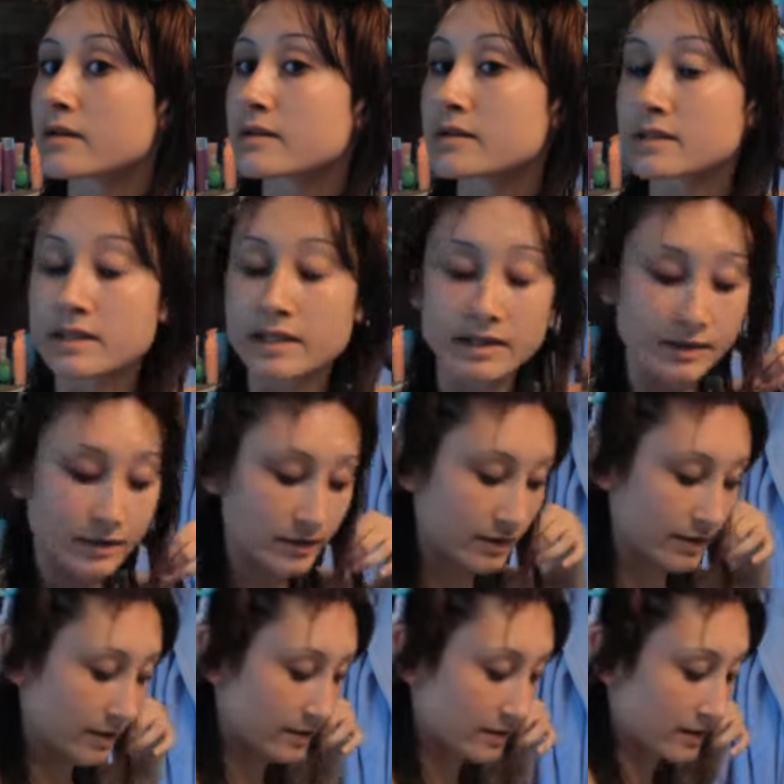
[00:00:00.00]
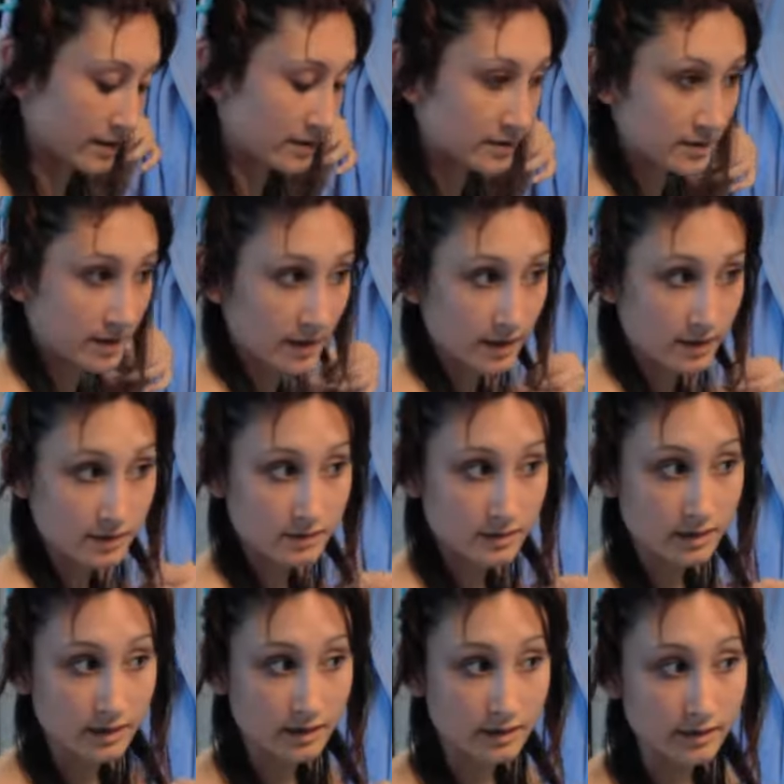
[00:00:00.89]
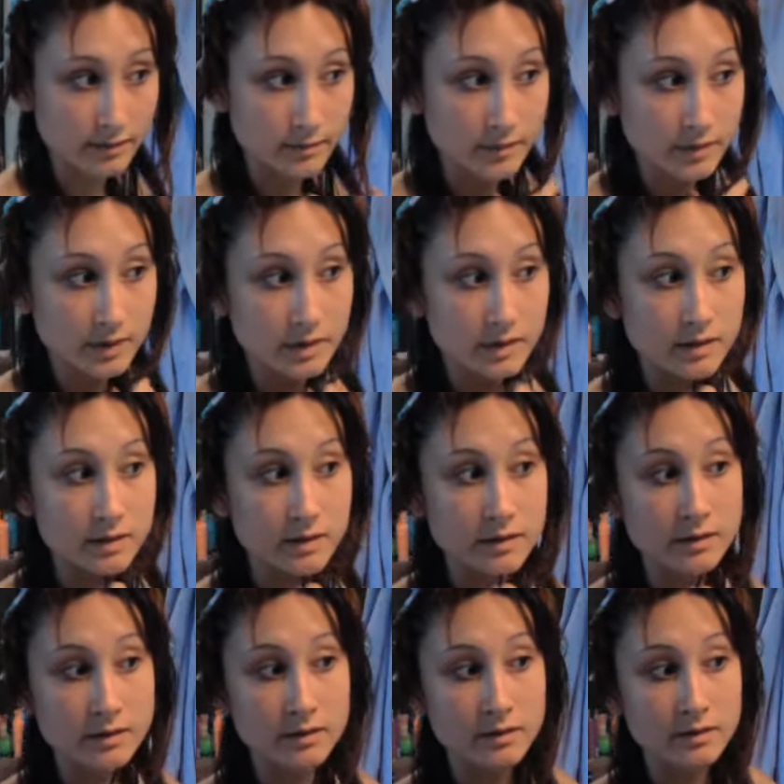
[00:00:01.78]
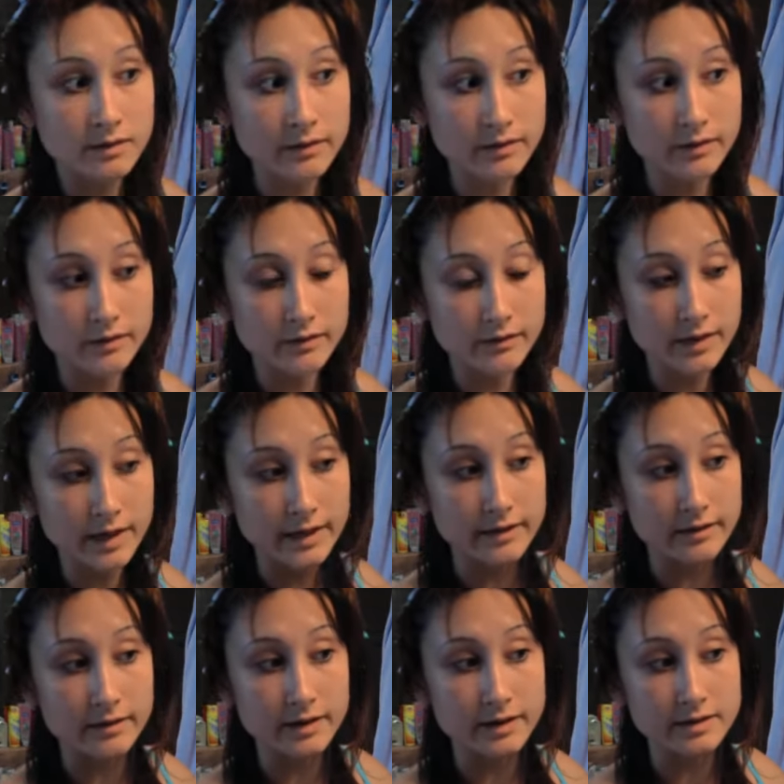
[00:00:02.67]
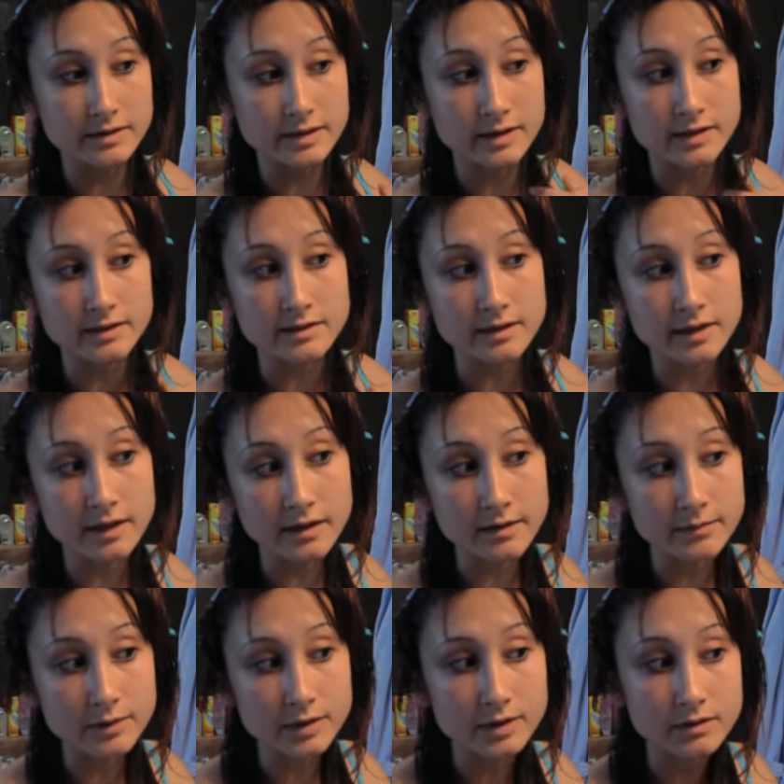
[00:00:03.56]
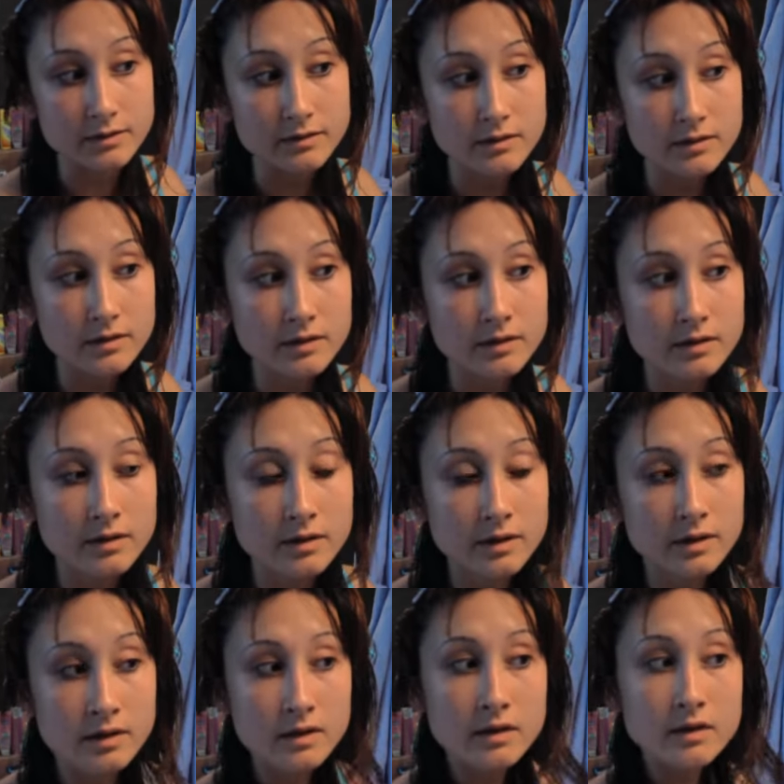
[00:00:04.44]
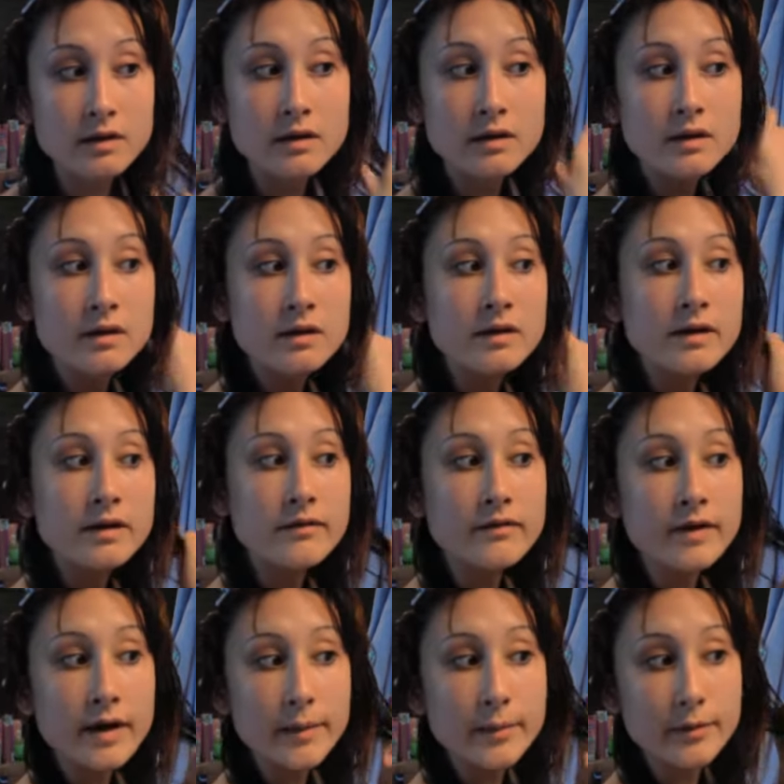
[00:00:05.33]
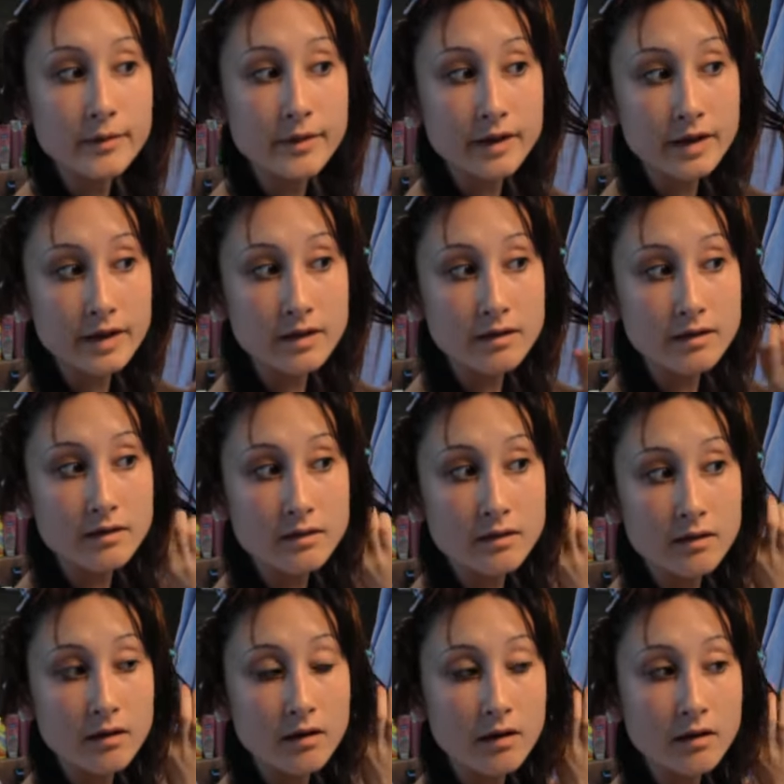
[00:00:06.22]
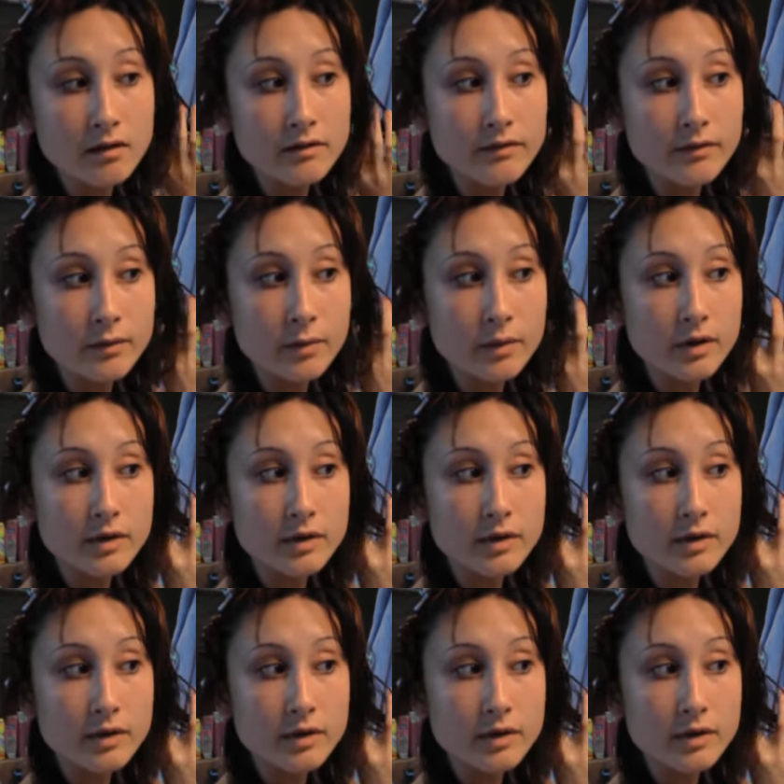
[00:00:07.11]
because then your hair actually has time, or the flat iron actually has time to evaporate all of the